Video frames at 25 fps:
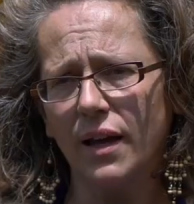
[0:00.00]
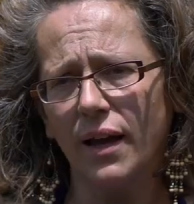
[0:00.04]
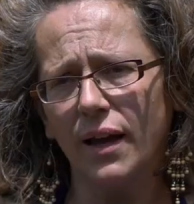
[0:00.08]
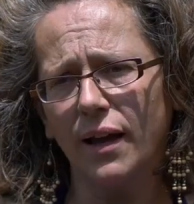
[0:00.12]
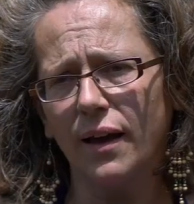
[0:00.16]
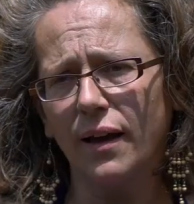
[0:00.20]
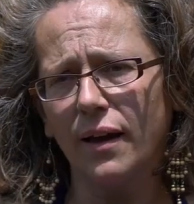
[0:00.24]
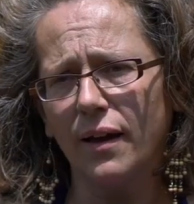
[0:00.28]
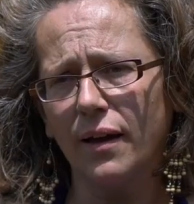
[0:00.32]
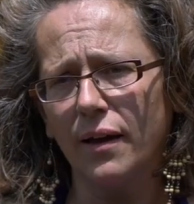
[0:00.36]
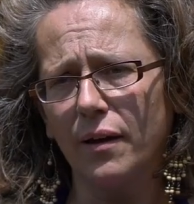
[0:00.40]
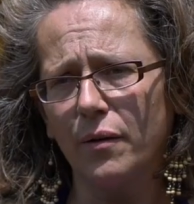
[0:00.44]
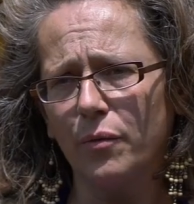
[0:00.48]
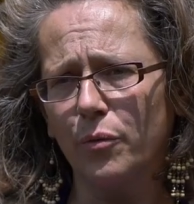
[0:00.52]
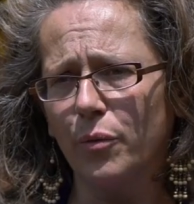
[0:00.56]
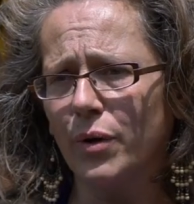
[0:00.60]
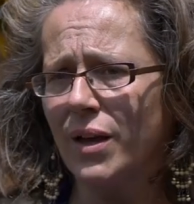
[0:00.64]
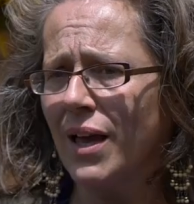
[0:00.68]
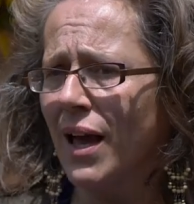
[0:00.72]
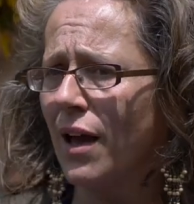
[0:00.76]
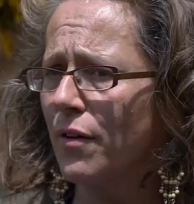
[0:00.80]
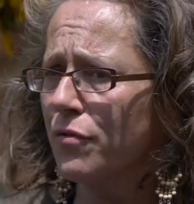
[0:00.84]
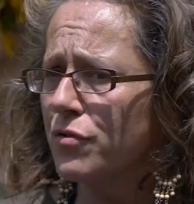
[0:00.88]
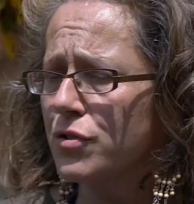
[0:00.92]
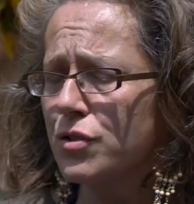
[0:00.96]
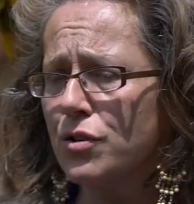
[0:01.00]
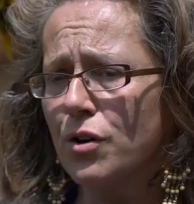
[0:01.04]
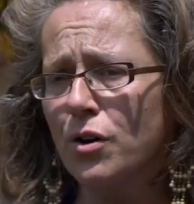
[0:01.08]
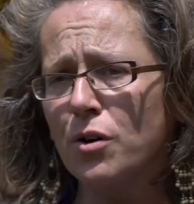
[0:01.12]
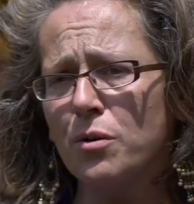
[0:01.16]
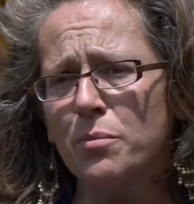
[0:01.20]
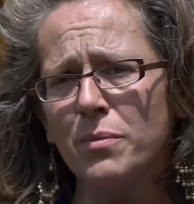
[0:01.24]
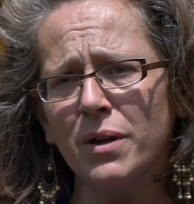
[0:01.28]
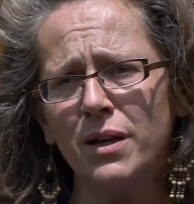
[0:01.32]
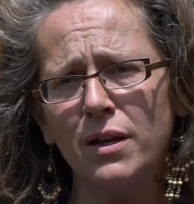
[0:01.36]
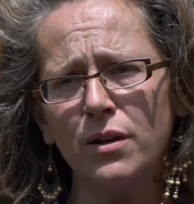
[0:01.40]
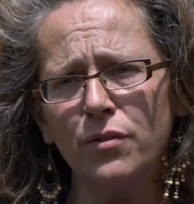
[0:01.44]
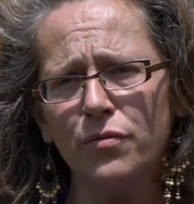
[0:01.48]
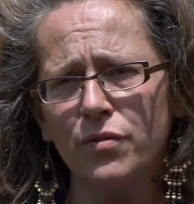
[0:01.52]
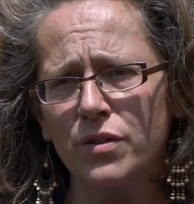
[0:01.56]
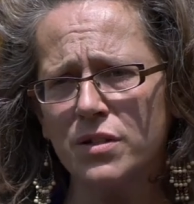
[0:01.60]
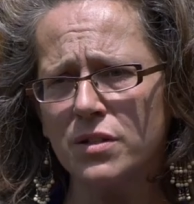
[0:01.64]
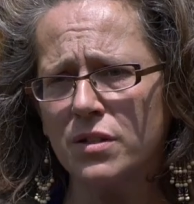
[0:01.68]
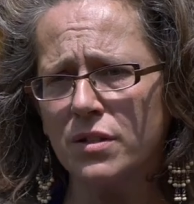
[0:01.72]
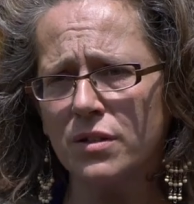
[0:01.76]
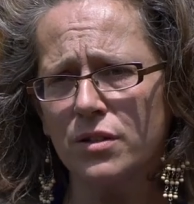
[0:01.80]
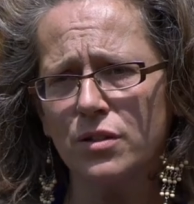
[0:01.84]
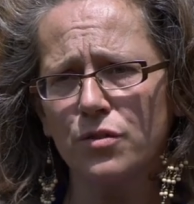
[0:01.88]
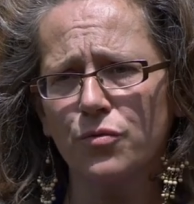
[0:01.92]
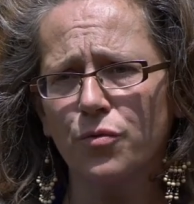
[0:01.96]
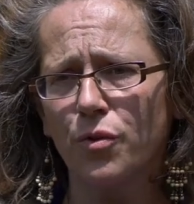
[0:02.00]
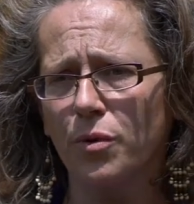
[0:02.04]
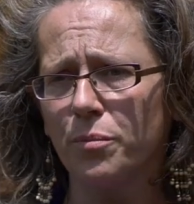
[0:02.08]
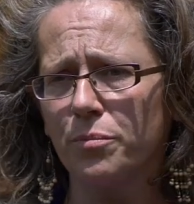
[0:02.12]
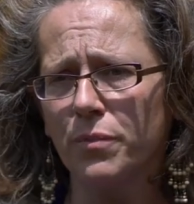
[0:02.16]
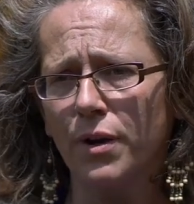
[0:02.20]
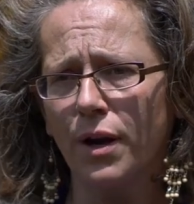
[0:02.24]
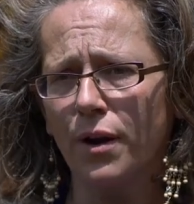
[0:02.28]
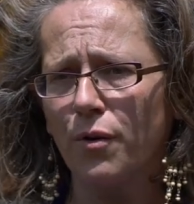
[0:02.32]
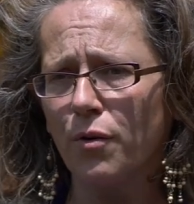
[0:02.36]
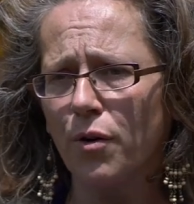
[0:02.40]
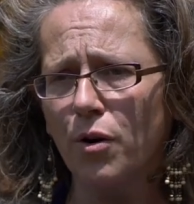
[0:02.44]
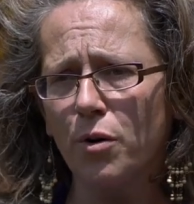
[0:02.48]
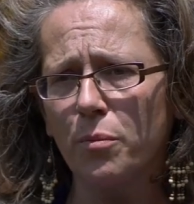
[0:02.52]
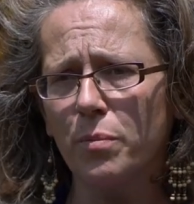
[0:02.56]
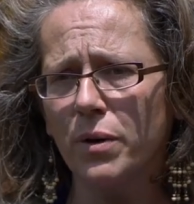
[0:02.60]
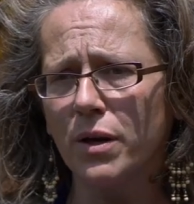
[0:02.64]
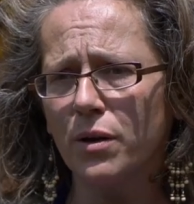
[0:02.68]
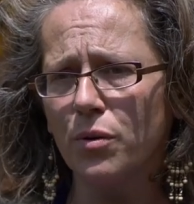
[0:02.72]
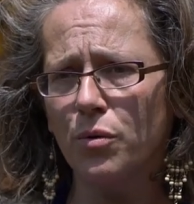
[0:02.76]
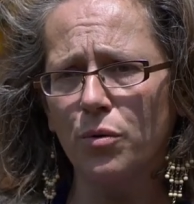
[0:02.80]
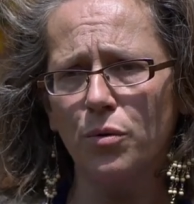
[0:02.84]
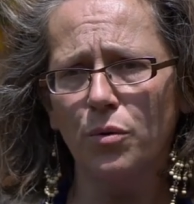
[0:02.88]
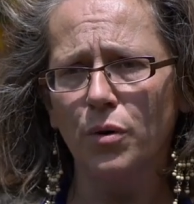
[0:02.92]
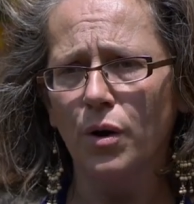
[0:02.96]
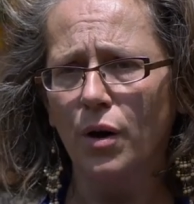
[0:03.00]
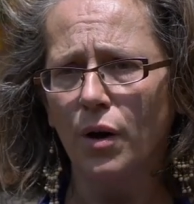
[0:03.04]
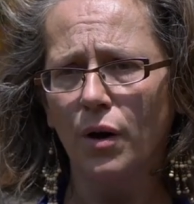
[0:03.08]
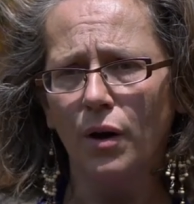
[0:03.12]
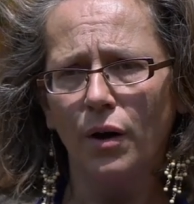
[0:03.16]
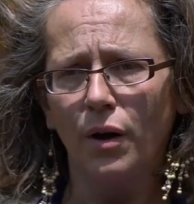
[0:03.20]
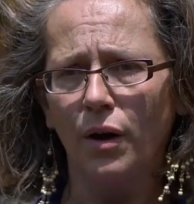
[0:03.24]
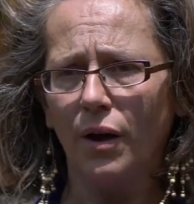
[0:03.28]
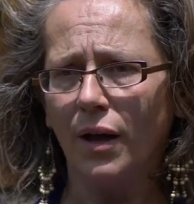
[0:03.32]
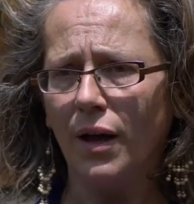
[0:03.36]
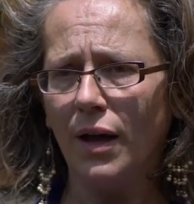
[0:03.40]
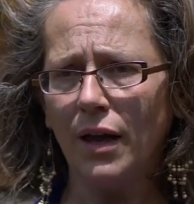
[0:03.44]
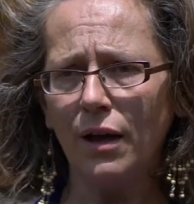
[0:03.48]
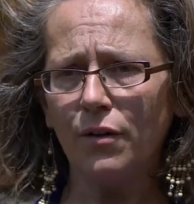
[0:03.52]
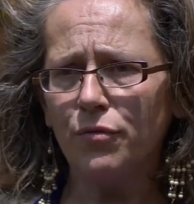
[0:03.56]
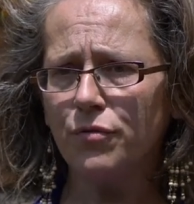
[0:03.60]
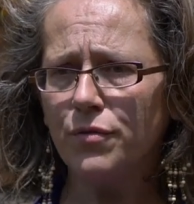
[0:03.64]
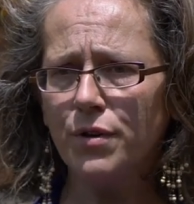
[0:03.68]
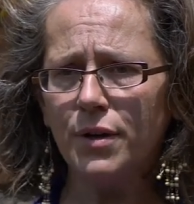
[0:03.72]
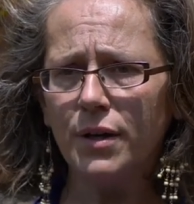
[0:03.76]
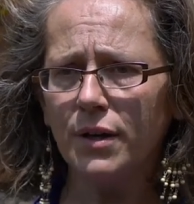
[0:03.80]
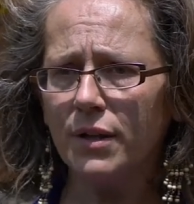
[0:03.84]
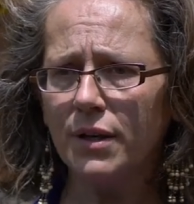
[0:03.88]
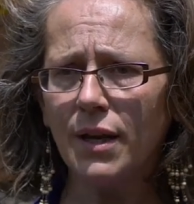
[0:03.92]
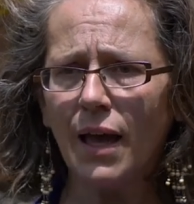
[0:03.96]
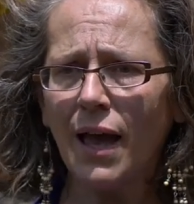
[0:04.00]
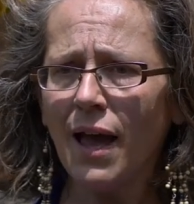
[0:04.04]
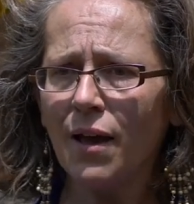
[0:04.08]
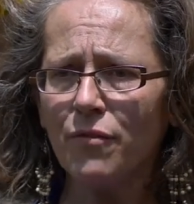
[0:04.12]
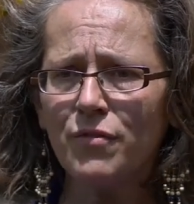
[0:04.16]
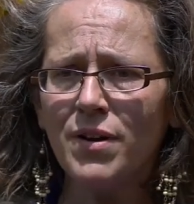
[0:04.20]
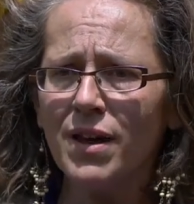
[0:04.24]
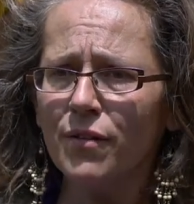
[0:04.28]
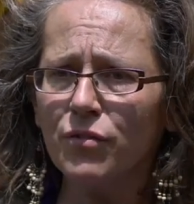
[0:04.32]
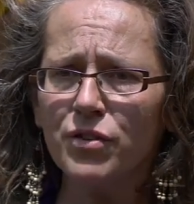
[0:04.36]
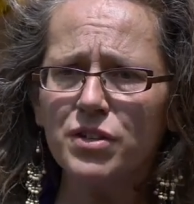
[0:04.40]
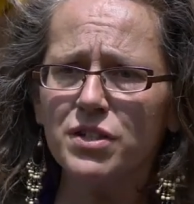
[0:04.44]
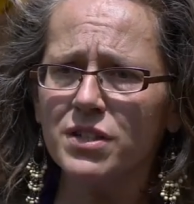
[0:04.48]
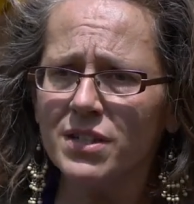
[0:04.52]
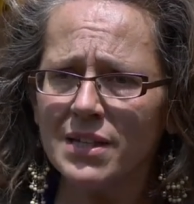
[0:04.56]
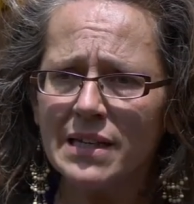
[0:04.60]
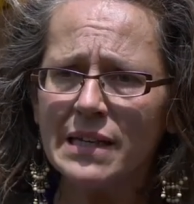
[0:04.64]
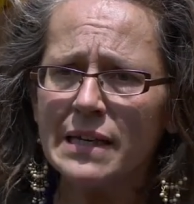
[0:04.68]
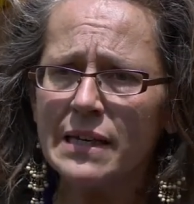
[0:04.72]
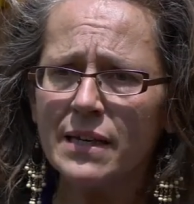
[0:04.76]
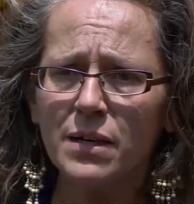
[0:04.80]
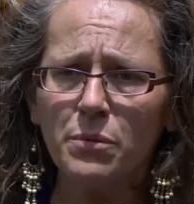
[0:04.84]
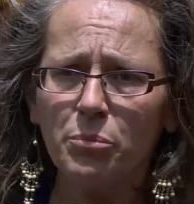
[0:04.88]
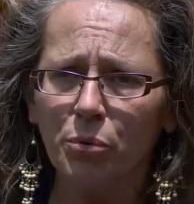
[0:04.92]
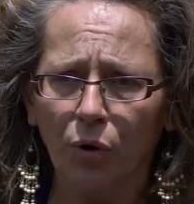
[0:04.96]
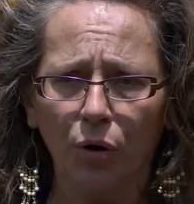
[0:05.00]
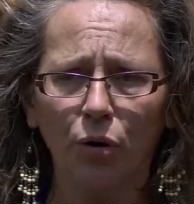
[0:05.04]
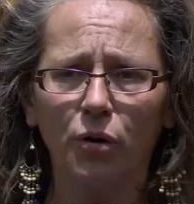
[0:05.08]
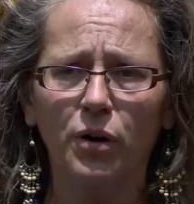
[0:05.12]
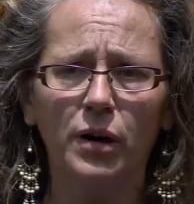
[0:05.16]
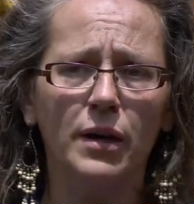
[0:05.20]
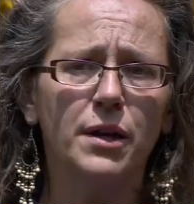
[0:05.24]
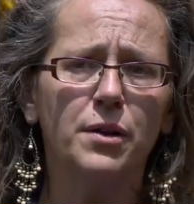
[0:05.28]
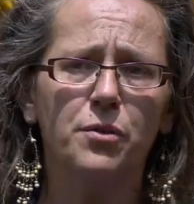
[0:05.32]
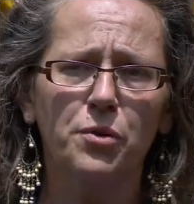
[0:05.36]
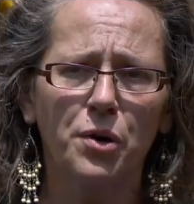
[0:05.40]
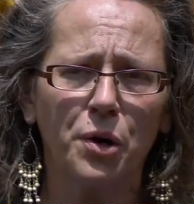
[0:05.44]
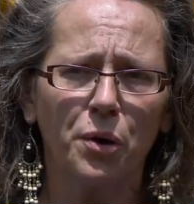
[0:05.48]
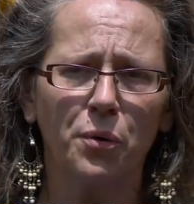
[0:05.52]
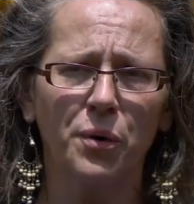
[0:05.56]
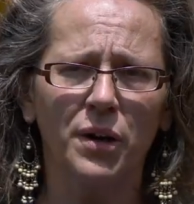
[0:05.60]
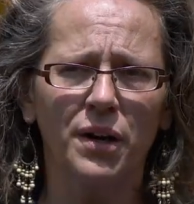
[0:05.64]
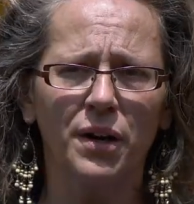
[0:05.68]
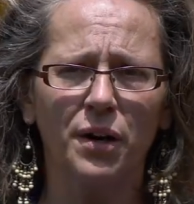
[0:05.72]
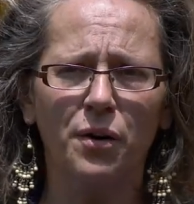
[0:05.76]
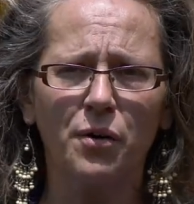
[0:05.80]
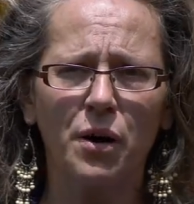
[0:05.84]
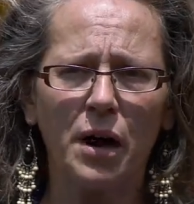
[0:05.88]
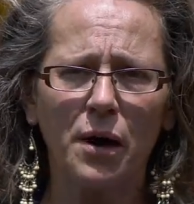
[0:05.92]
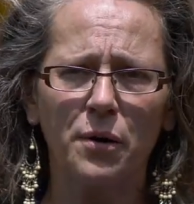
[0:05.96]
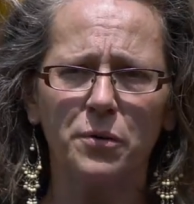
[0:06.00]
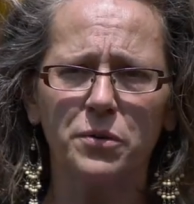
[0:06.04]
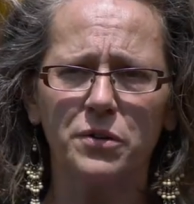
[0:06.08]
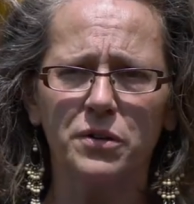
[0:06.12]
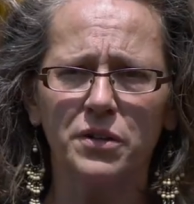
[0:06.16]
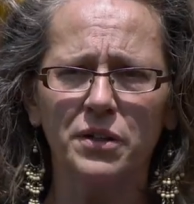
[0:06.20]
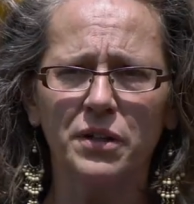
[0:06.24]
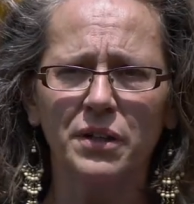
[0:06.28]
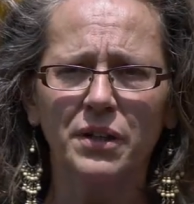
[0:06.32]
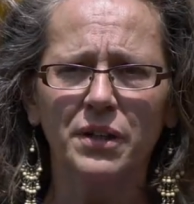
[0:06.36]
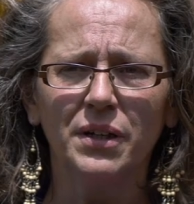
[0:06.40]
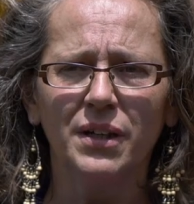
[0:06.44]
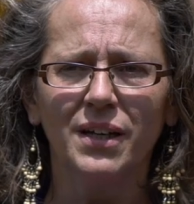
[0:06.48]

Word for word: Uh, we have so many visitors from Nairobi who have they have never seen a broccoli grow in the ground.